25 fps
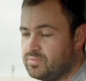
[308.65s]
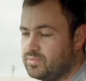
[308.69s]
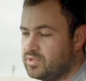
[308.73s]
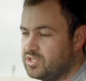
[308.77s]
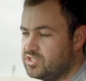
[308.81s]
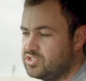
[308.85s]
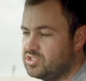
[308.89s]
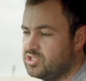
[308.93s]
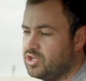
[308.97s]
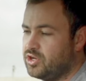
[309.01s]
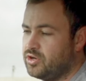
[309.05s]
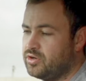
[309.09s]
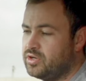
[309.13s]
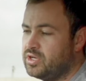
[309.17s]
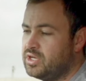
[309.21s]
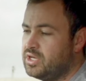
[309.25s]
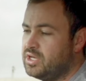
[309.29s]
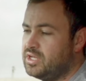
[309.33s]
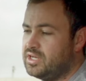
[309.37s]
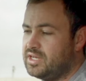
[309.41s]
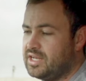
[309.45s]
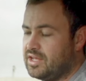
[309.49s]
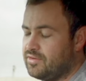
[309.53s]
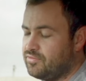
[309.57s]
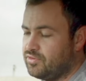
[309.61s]
There's no
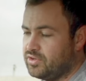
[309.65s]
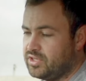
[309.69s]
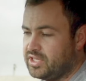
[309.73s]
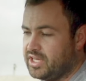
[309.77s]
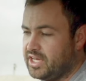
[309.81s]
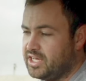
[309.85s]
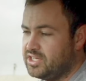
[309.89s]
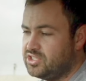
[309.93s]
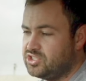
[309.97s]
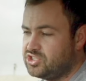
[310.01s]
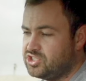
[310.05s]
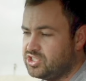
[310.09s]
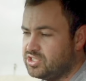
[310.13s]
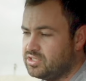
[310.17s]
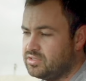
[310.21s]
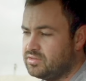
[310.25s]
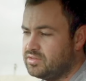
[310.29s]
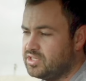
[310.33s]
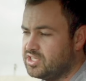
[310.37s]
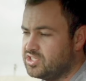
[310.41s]
navigation,